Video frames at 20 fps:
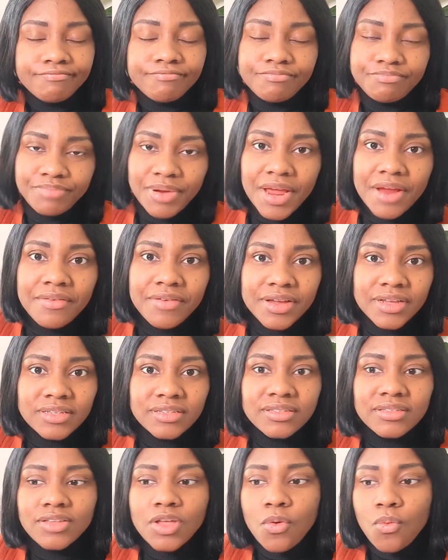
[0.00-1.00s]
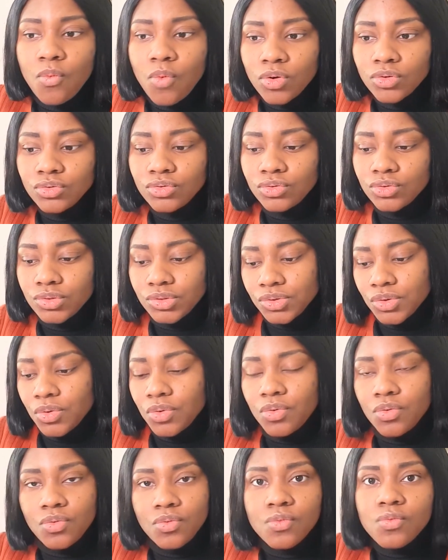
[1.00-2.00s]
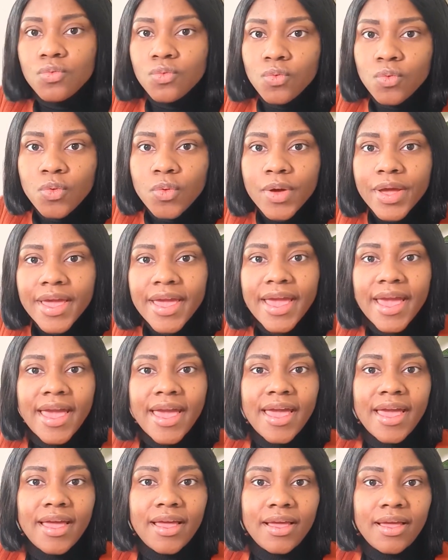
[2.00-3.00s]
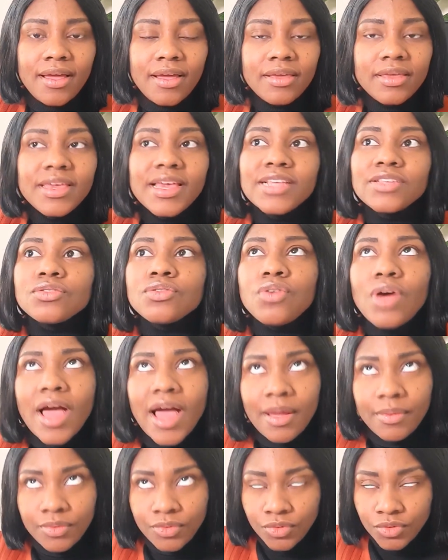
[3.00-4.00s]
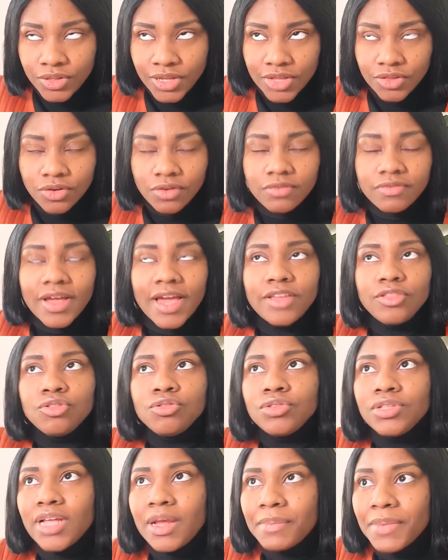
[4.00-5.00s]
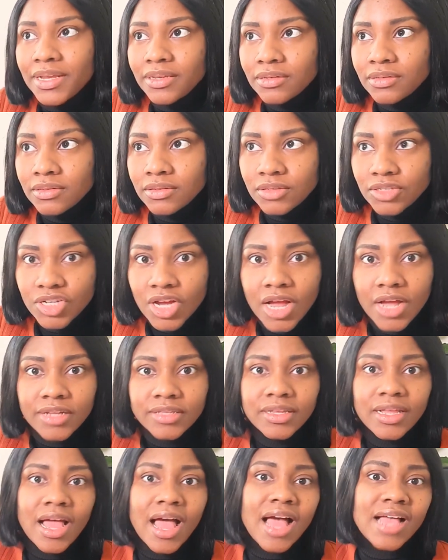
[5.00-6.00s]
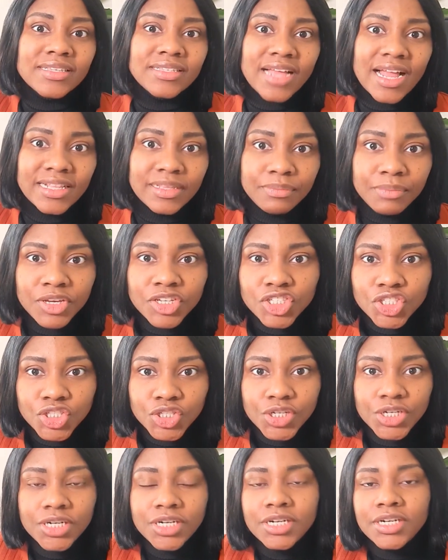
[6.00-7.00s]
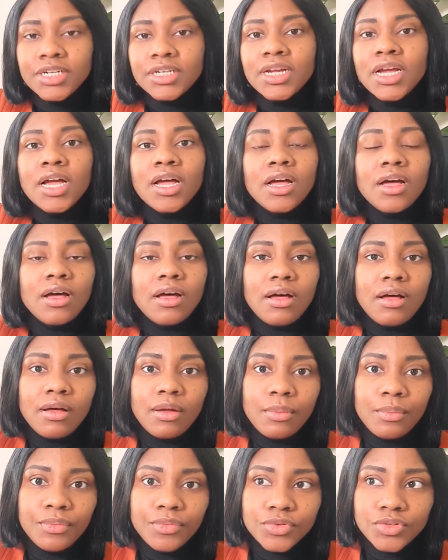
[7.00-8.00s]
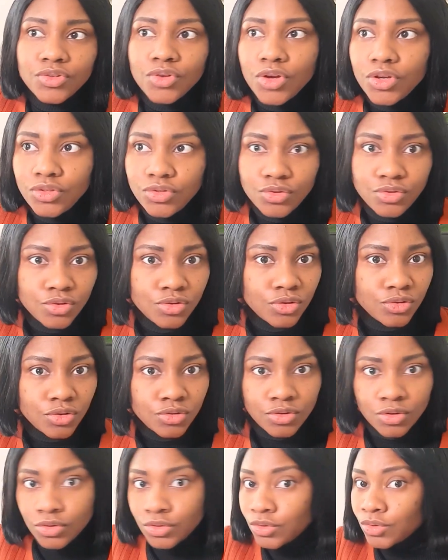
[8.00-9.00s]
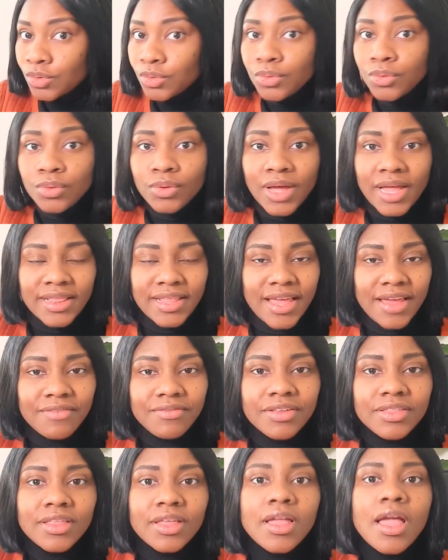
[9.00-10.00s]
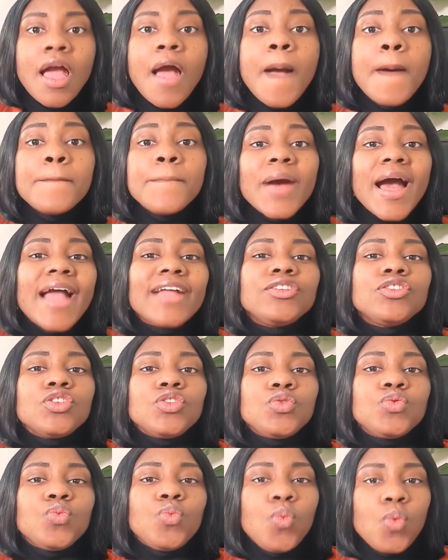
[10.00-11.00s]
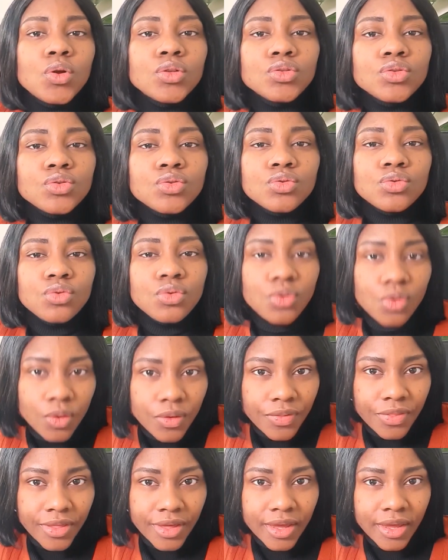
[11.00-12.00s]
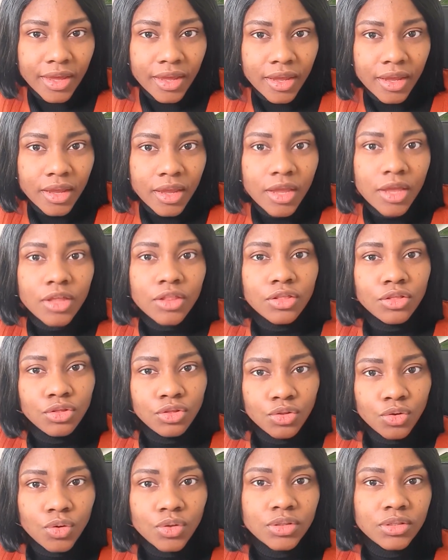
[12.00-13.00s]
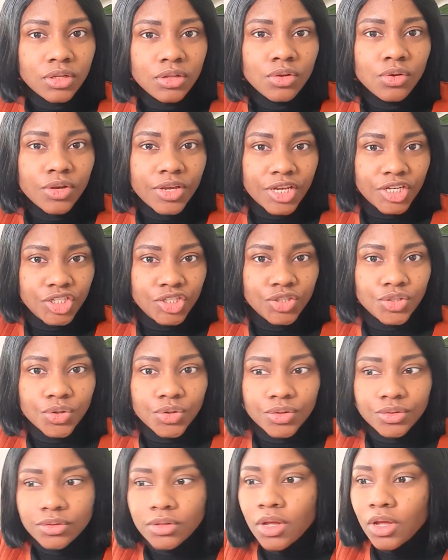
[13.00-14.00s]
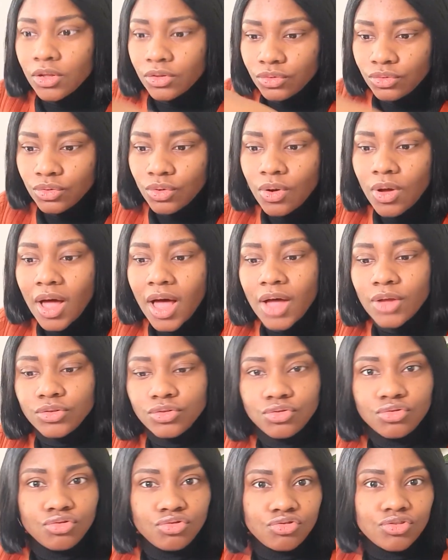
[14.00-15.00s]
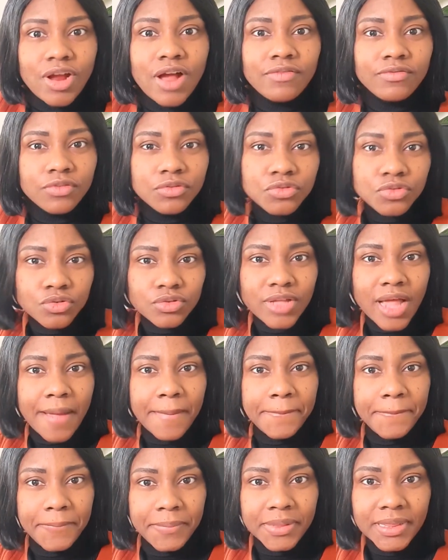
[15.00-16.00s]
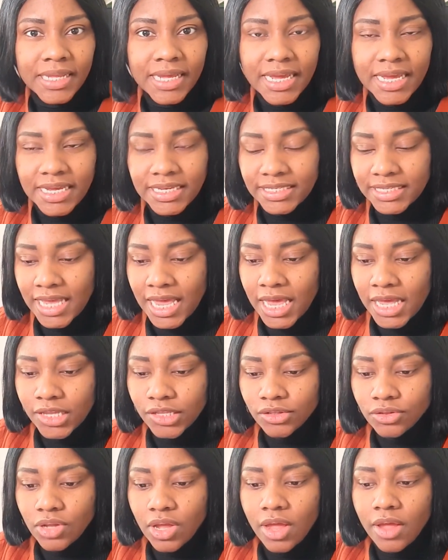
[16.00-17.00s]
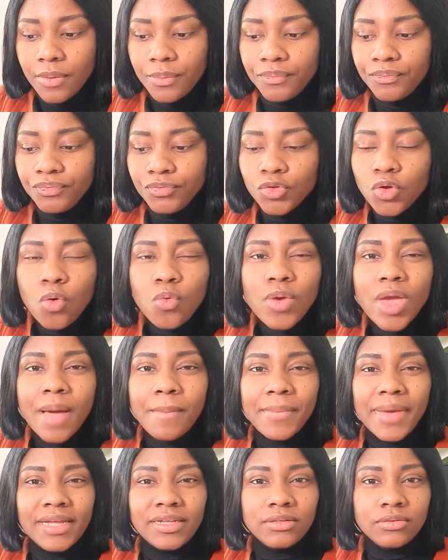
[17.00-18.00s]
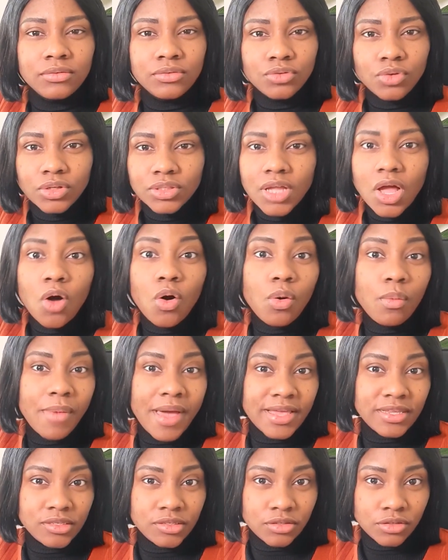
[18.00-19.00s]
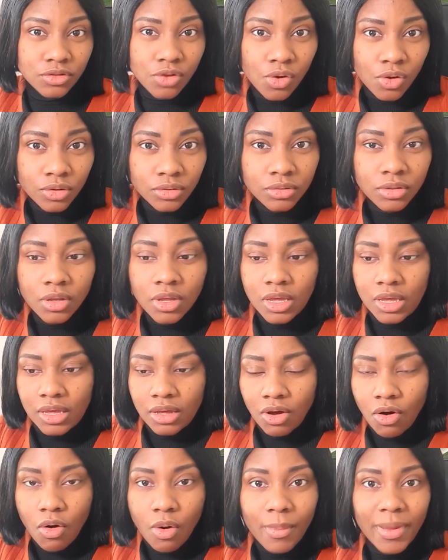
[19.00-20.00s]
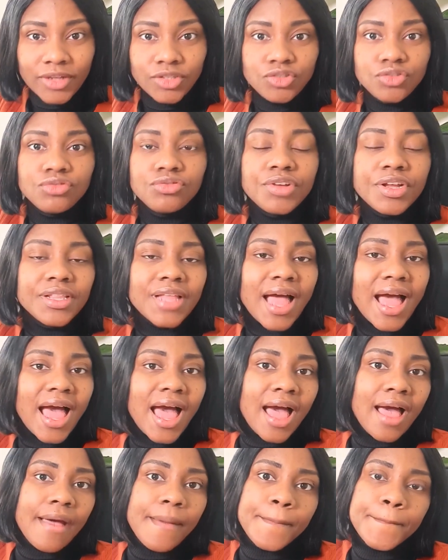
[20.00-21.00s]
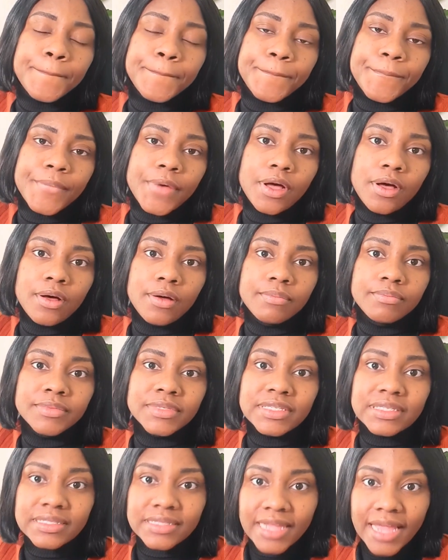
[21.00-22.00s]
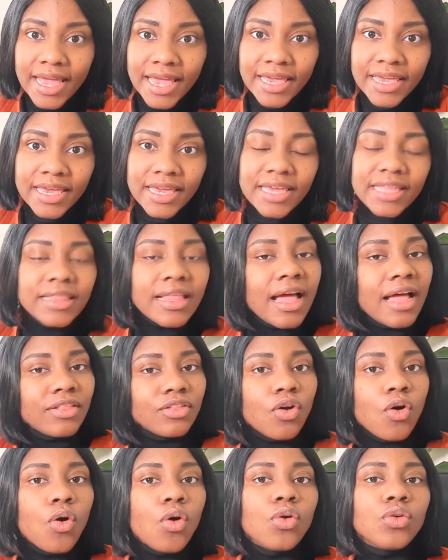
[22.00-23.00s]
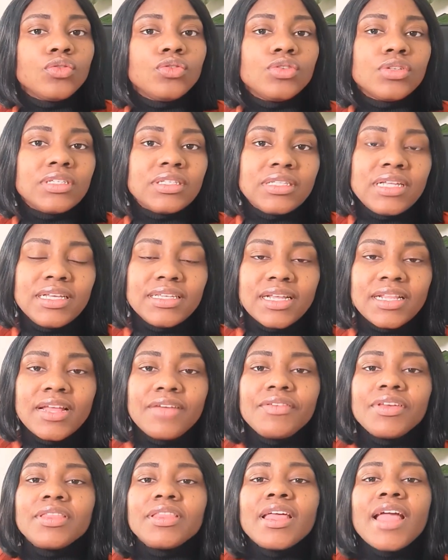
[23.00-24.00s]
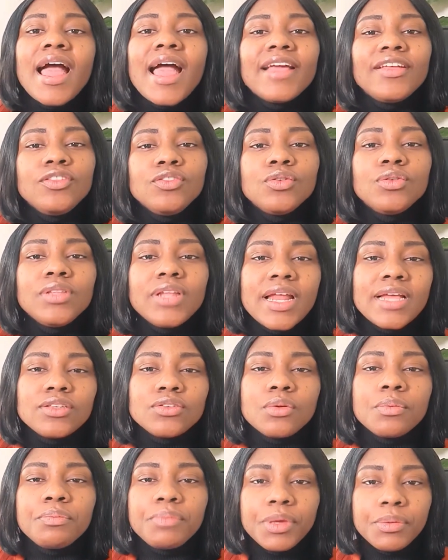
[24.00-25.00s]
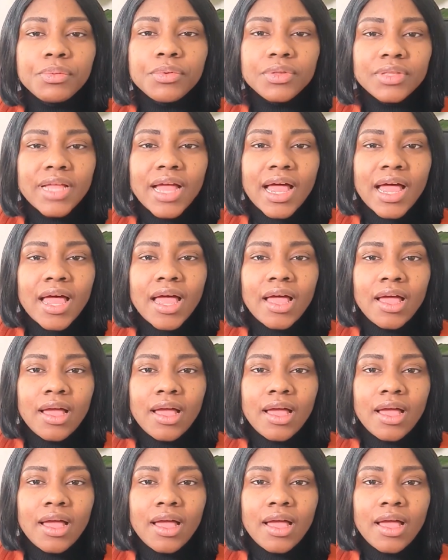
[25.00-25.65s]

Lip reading: parents, they want to know where, yes, good enough, I know that my child has admission, is going to so school and everything, but I just want to go there, know the location, know how to travel to that place, know where my daughter or my son or my children are. staying and all those things and everything. I know there are some people that